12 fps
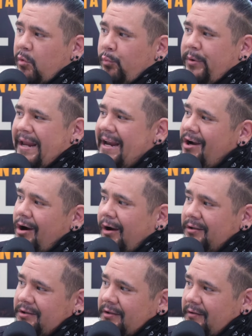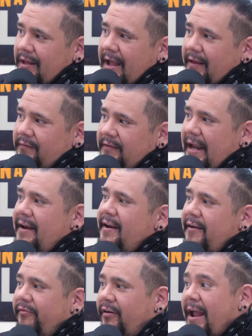But we called her that. They
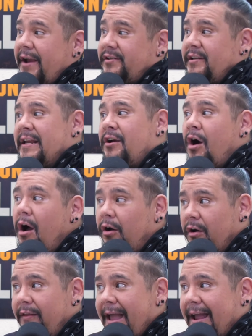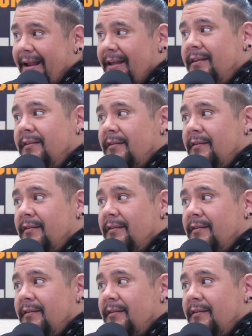never actually call her that in